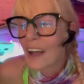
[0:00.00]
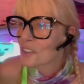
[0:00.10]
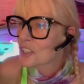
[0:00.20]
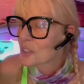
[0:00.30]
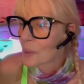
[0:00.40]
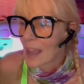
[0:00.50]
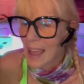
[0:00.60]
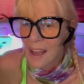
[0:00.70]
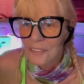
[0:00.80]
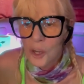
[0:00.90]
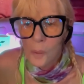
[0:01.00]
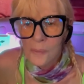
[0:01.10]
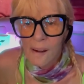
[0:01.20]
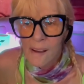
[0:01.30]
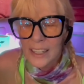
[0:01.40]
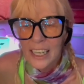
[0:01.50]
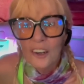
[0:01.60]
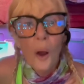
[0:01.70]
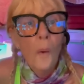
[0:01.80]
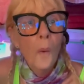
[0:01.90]
else do I have going on
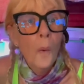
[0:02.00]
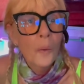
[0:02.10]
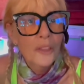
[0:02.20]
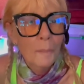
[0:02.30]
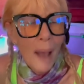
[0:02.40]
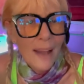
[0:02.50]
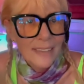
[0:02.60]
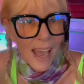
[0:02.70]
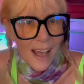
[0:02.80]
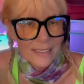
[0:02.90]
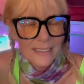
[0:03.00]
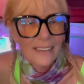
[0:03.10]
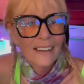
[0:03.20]
here? Oh, the podcast.